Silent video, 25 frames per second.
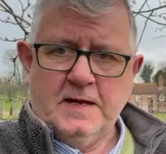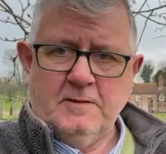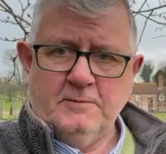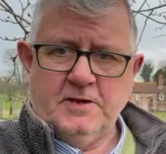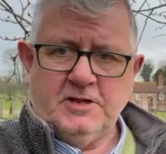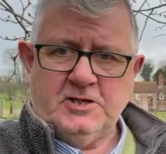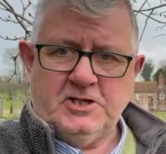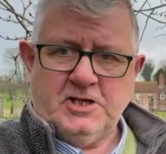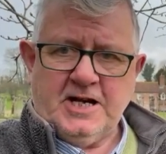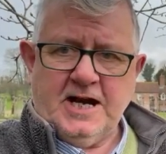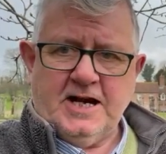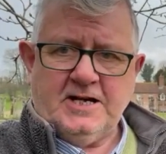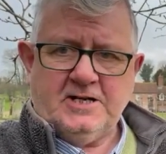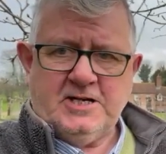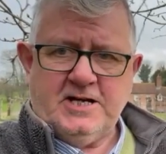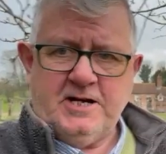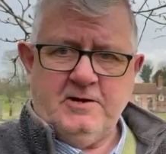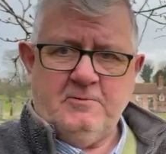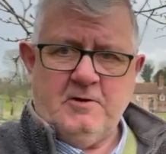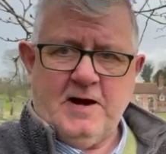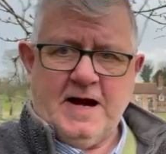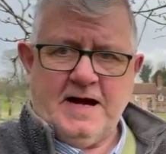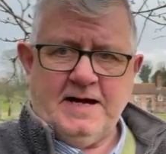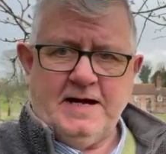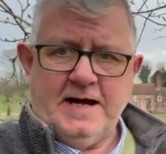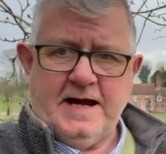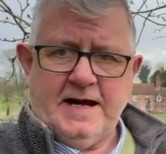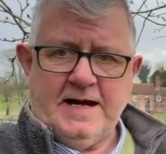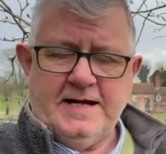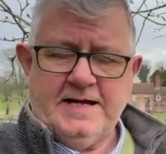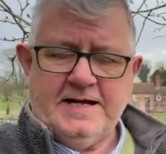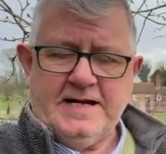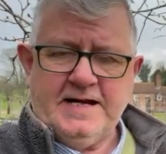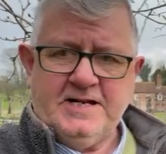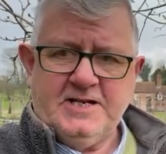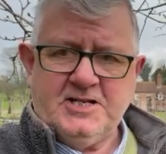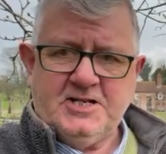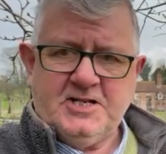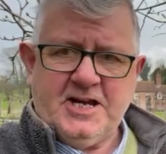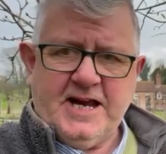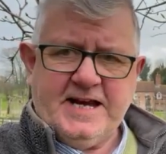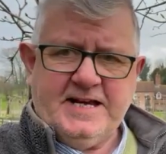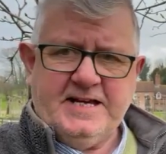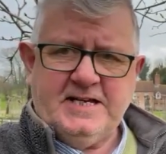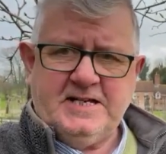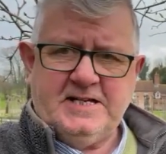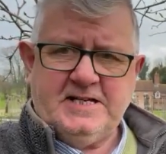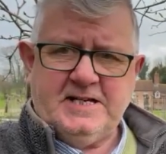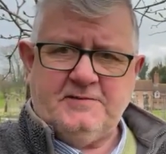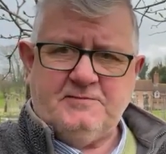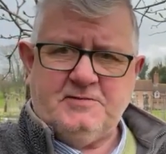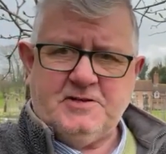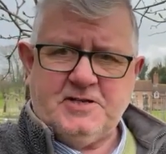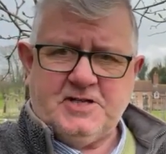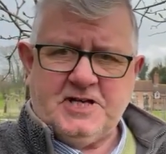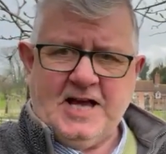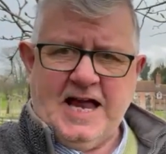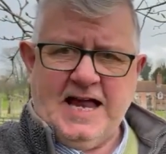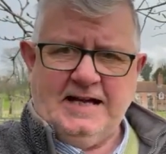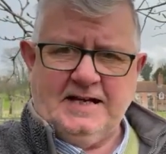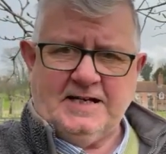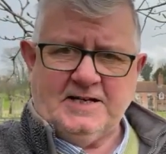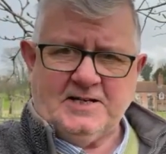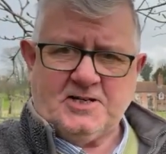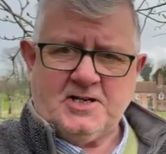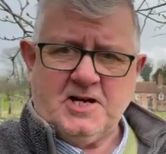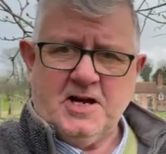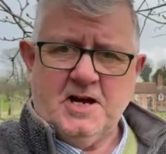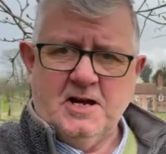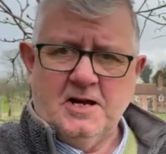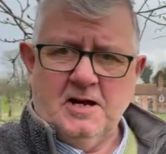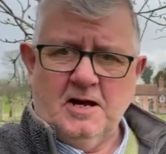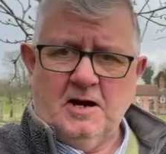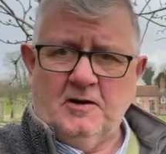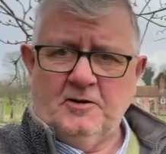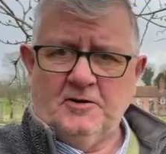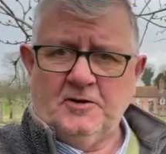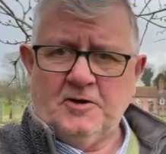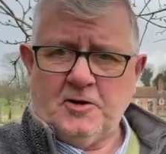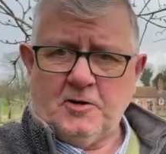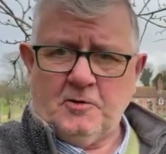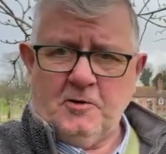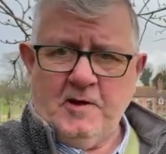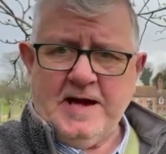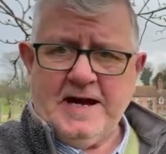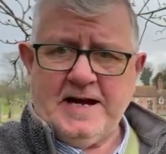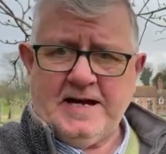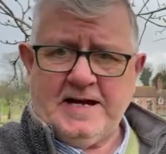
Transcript: but she actually ran in consecutive sellers on three